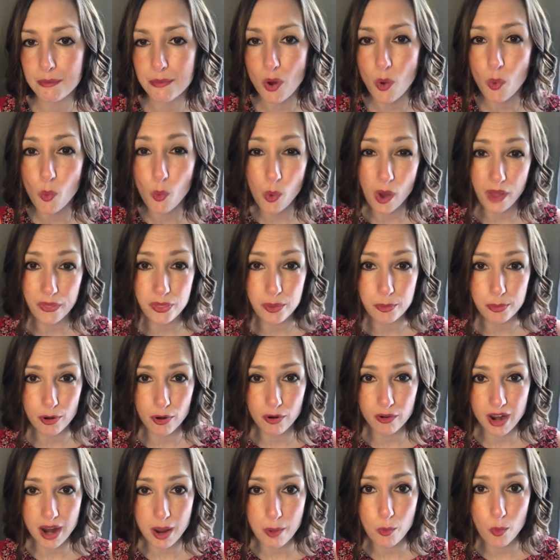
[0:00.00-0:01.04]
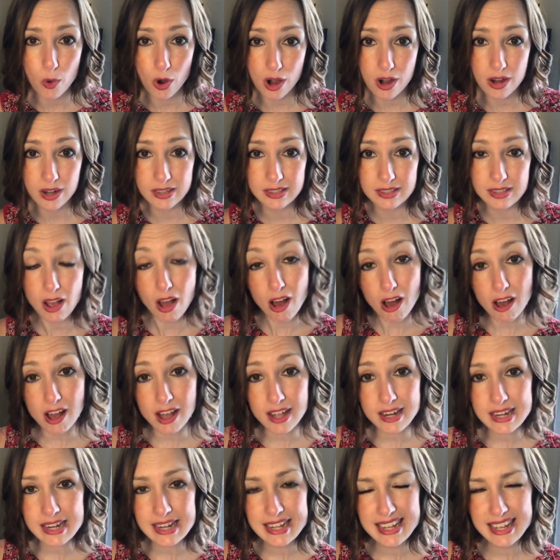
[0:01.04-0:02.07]
what the program works
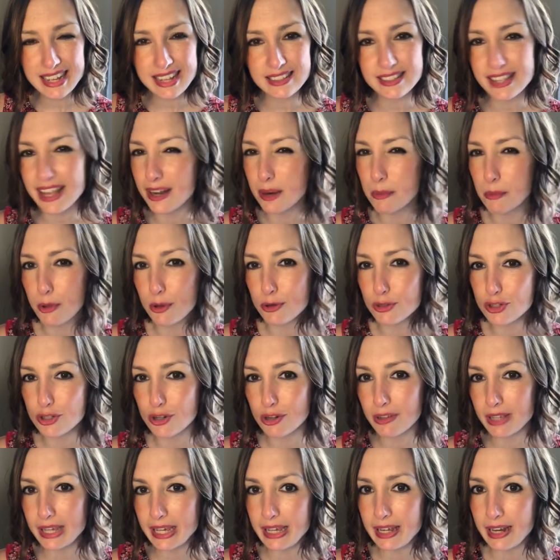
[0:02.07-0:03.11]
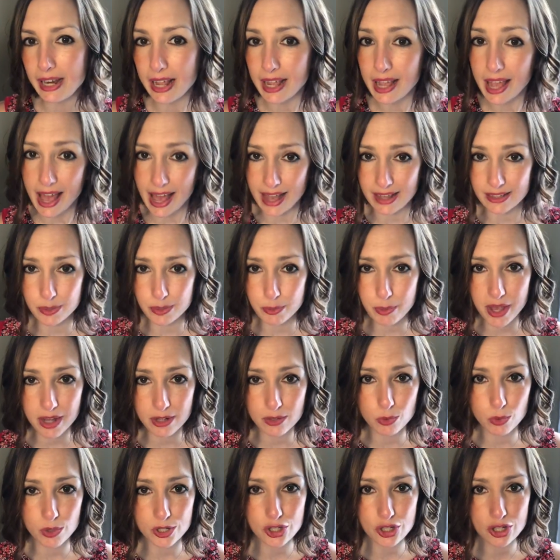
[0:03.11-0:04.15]
on, is that emotional eating
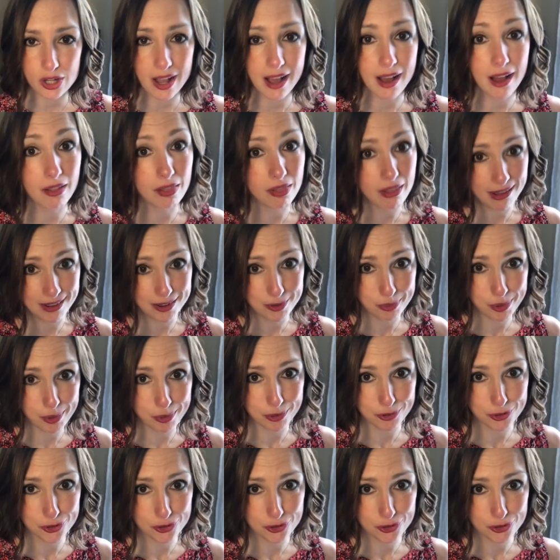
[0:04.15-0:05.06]
aspect, which a lot of people